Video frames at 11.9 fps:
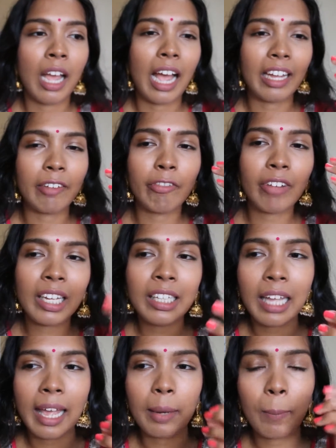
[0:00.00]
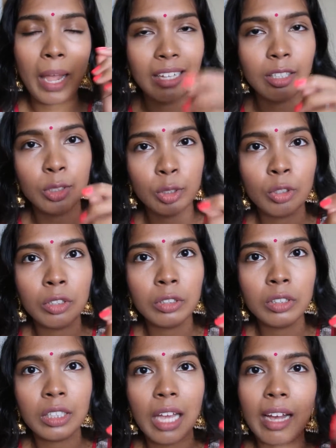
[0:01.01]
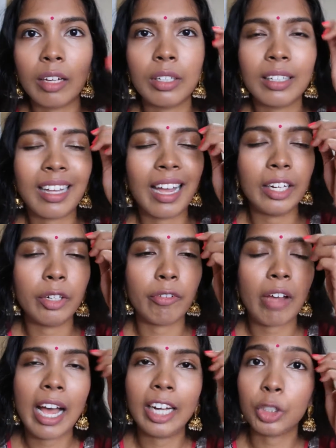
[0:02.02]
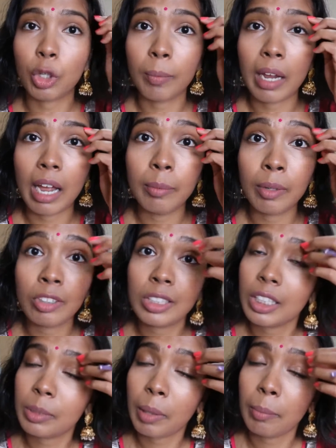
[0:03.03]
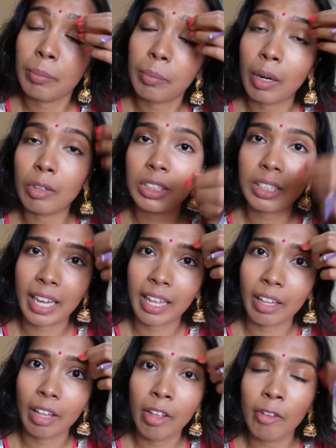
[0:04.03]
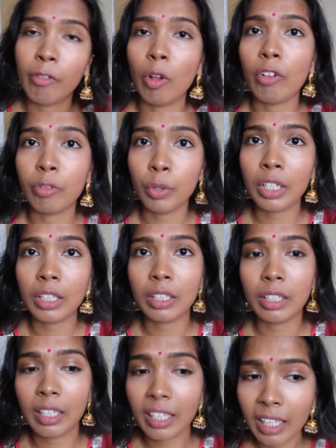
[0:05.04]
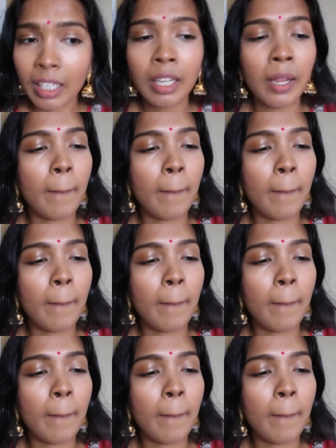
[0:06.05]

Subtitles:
I find that pencils are kind of harsh on my eyebrows because my brows can fall off quickly,